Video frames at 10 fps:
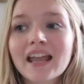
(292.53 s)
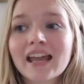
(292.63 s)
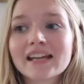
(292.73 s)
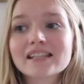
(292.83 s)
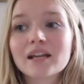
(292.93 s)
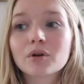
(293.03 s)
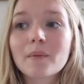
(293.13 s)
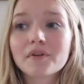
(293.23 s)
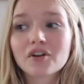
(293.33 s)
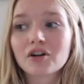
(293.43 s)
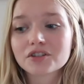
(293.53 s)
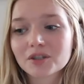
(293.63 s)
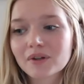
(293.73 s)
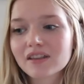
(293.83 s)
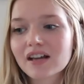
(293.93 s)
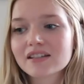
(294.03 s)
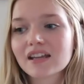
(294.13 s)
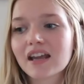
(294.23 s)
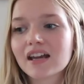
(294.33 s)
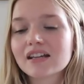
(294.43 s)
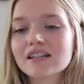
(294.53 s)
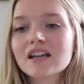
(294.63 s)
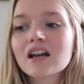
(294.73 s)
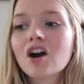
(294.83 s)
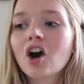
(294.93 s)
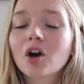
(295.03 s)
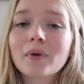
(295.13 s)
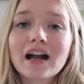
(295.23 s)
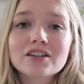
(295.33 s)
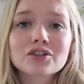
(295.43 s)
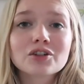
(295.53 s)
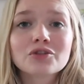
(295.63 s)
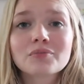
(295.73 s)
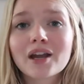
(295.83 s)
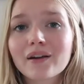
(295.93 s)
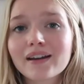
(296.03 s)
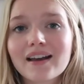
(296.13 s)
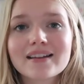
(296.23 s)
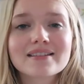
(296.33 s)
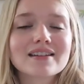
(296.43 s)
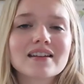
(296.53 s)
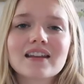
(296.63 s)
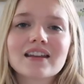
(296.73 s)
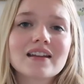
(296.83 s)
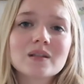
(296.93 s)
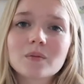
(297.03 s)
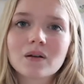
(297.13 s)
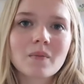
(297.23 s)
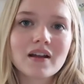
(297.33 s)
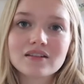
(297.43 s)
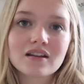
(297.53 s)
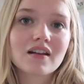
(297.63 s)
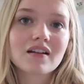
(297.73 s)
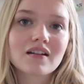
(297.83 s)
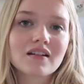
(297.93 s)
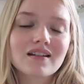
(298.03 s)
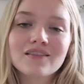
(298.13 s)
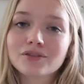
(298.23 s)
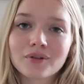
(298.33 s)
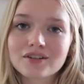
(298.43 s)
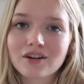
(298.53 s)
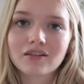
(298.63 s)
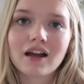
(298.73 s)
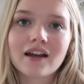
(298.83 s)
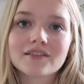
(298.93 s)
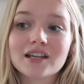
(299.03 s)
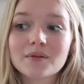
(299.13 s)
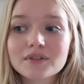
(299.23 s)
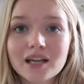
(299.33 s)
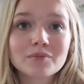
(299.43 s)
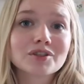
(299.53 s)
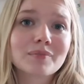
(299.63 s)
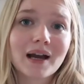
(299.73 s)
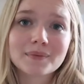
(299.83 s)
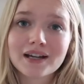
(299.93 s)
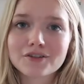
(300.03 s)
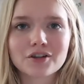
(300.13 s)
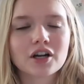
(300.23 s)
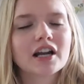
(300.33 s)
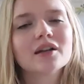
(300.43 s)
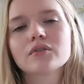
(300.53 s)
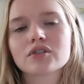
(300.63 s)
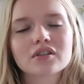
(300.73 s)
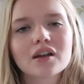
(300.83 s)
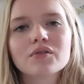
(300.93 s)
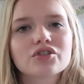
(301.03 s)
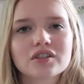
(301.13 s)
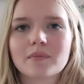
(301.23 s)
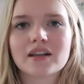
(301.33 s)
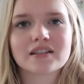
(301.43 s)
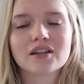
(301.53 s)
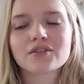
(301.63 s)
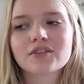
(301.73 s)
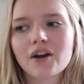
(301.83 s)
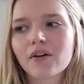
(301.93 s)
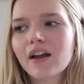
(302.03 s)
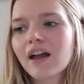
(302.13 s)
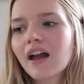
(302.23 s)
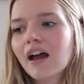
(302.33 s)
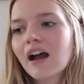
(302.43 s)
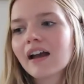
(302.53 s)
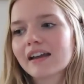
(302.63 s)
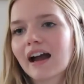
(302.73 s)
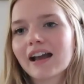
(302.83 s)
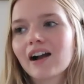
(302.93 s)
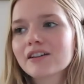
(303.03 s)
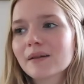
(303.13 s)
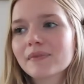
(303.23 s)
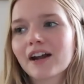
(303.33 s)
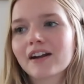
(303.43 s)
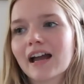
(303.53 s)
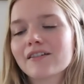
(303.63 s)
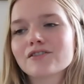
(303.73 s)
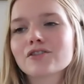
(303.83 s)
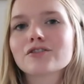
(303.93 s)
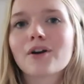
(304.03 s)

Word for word: and they were up at the altar with us and our pastor who married us and he's been an amazing influence in our lives he was able to baptize her and it was it was just amazing so yeah I got up there and I was just